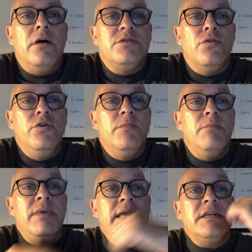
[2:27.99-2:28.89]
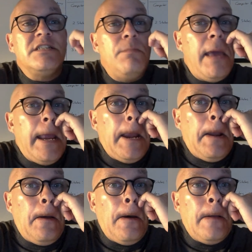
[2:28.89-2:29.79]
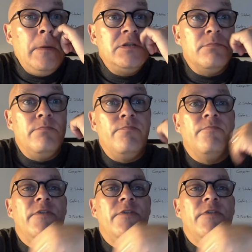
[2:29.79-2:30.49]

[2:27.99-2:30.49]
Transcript: So human beings can make it do some